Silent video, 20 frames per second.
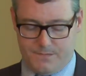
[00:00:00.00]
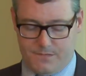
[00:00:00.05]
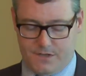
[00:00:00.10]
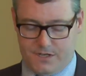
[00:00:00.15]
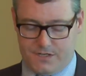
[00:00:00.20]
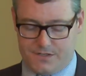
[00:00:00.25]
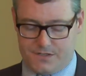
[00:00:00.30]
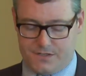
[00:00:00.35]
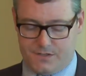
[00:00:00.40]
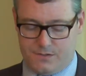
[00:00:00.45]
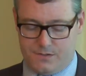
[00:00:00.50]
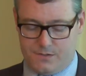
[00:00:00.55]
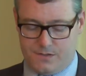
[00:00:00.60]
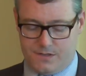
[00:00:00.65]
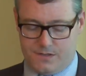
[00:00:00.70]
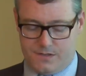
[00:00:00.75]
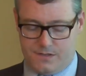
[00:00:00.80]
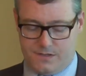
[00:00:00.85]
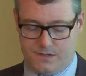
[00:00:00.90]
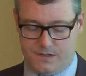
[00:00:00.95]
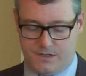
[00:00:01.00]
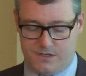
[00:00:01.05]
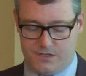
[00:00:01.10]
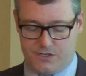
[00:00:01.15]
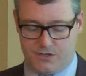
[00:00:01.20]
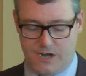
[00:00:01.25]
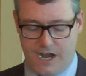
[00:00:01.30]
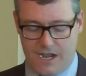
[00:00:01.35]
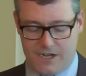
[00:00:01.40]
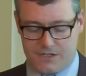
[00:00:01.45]
also
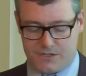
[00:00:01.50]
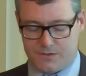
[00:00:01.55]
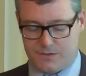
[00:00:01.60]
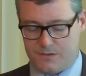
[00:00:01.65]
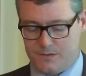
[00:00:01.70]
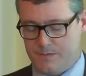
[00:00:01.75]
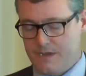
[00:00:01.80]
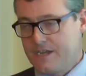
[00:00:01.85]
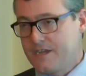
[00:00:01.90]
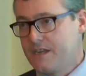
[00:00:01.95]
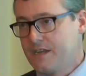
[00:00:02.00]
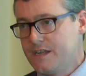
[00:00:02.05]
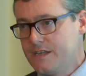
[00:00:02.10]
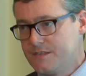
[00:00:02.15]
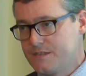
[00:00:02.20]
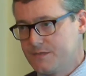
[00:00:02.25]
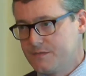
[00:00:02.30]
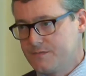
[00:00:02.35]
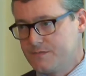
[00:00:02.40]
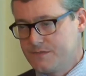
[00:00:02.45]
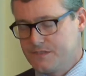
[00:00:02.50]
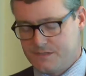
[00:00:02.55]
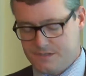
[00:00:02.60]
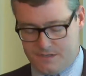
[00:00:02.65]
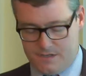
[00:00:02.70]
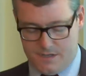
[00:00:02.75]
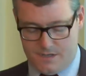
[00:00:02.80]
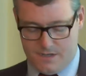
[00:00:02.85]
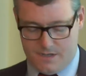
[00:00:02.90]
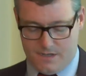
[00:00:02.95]
contractual mechanisms,
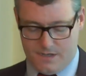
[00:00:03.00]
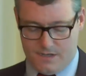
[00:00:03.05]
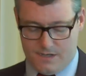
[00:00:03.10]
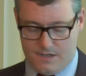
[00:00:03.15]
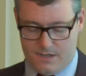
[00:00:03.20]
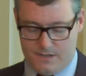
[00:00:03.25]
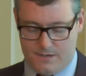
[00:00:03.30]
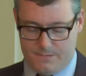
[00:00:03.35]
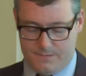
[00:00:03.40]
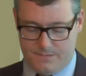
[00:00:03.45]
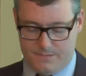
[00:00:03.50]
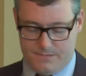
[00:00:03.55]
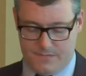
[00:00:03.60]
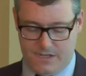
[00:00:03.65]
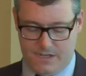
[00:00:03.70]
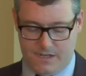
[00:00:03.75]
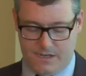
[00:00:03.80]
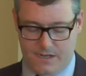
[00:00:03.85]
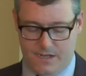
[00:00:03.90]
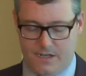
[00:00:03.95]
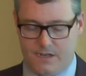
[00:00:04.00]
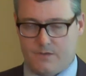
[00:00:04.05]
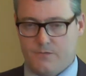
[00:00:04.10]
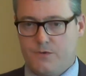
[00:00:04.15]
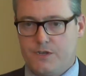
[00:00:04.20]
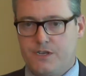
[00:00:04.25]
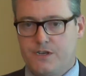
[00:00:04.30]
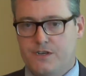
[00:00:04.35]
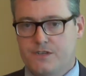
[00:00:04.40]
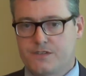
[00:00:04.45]
and then
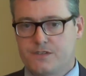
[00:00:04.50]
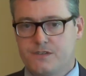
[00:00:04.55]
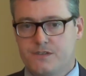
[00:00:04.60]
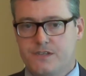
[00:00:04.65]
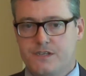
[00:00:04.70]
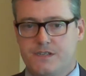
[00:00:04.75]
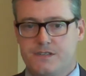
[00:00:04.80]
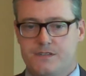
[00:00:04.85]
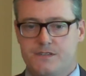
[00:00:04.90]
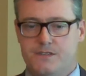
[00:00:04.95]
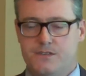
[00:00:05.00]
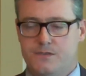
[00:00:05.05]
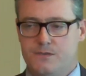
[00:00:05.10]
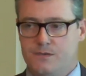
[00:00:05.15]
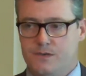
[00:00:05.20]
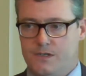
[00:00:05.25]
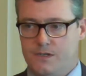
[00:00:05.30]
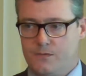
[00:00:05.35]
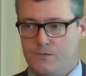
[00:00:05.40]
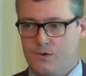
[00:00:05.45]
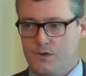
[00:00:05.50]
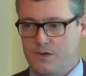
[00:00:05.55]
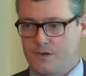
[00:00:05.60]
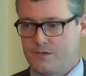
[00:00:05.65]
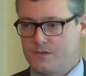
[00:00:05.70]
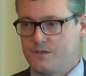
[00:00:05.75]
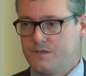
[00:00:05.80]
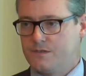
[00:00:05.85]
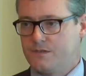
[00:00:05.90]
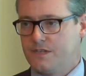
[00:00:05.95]
we also like to
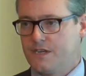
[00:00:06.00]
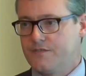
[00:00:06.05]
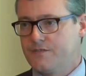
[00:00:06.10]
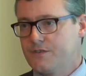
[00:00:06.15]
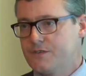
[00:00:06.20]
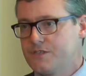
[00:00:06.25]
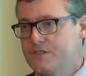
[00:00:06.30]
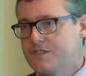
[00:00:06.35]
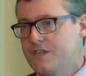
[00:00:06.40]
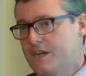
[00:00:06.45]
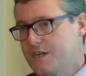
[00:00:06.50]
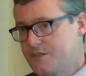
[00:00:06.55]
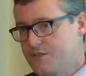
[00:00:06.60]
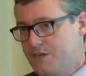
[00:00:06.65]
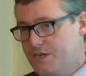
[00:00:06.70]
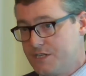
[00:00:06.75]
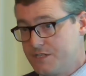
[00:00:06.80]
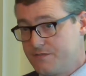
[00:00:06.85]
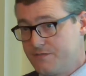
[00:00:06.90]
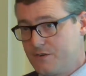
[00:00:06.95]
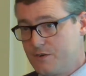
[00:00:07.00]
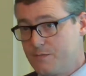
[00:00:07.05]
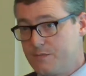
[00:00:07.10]
work to leverage tech transfer